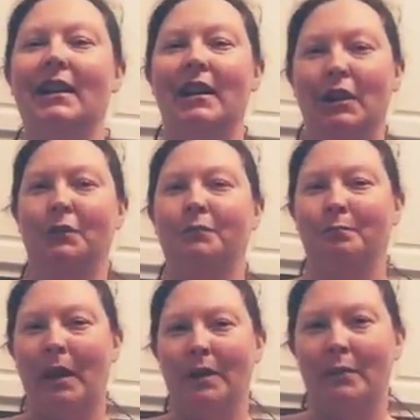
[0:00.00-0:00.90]
Oh,
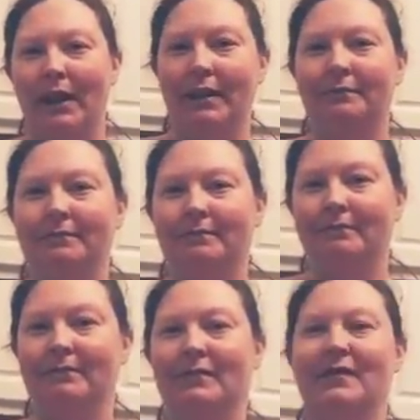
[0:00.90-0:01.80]
by the way,
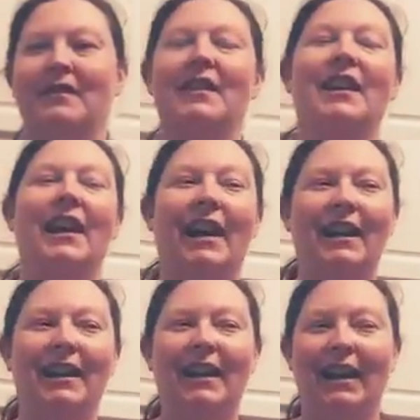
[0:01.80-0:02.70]

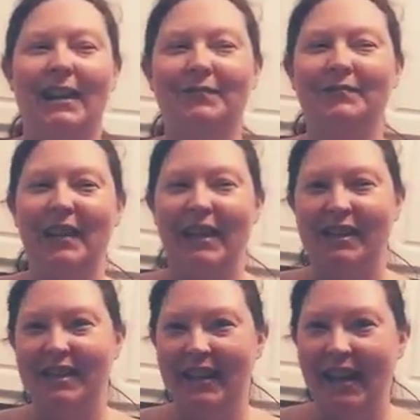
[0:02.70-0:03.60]
as
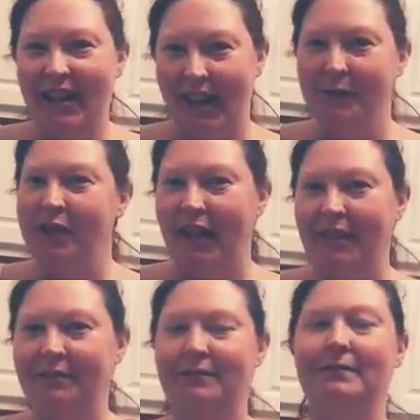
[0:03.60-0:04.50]
she said, I'm
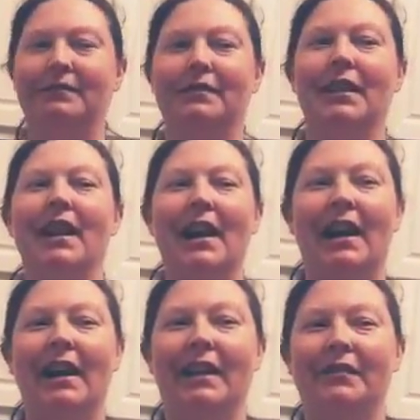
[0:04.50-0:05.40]
Jen.
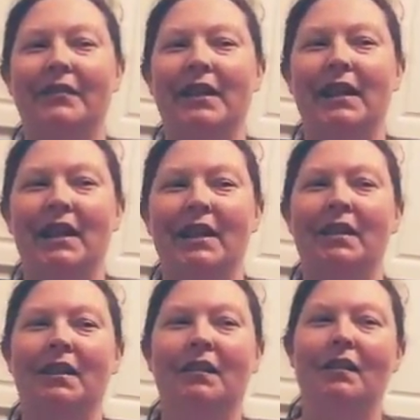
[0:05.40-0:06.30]
I am the
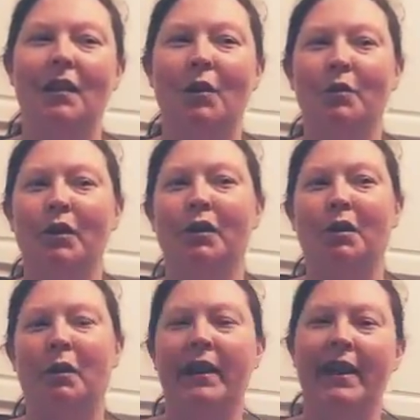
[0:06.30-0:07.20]
owner,
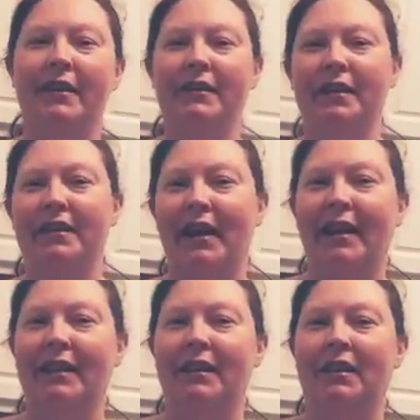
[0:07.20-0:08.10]
creator,
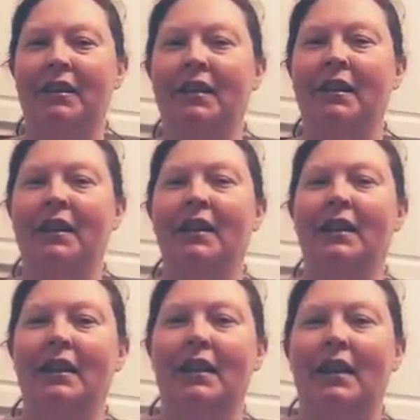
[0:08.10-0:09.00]
designer
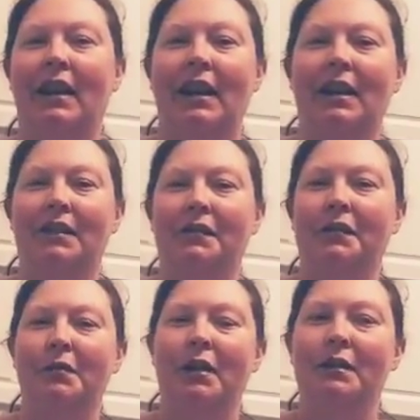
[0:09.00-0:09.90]
of
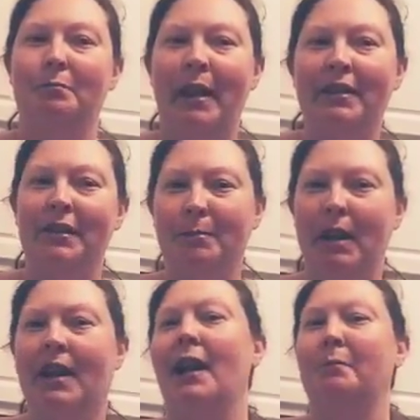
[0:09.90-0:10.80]
Paisley
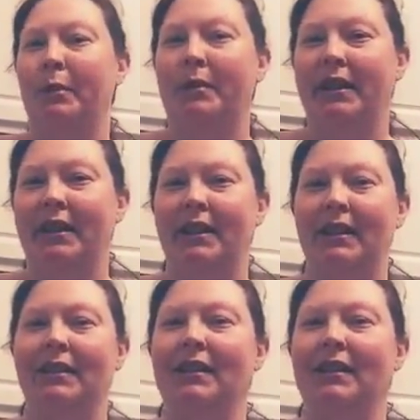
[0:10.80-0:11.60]
Peacock Boutique.